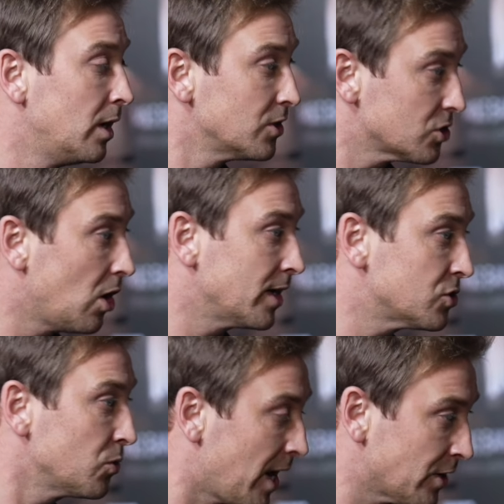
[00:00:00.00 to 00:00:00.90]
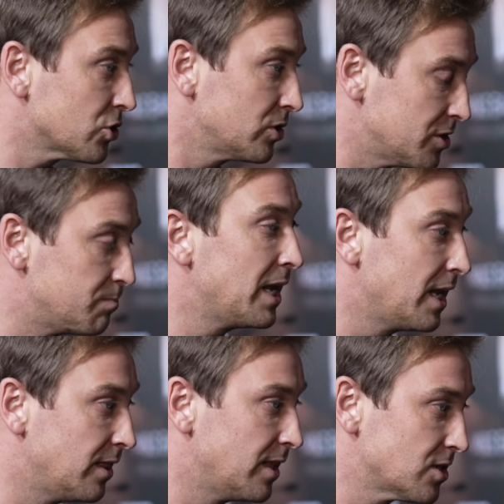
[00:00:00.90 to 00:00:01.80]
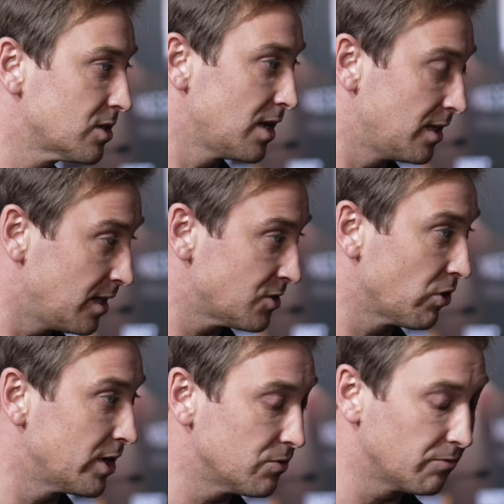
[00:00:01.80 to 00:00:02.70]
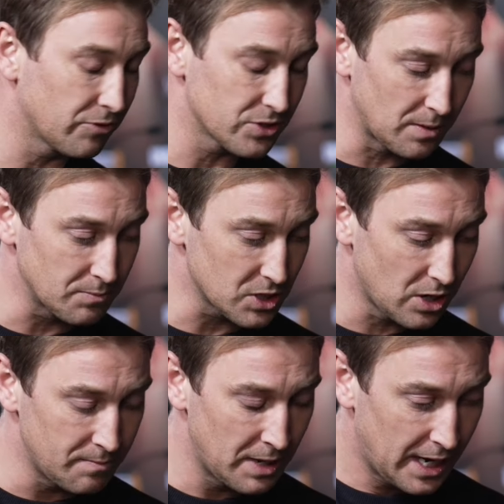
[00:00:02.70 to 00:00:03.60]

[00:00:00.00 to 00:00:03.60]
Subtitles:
title action has been in this region for some time.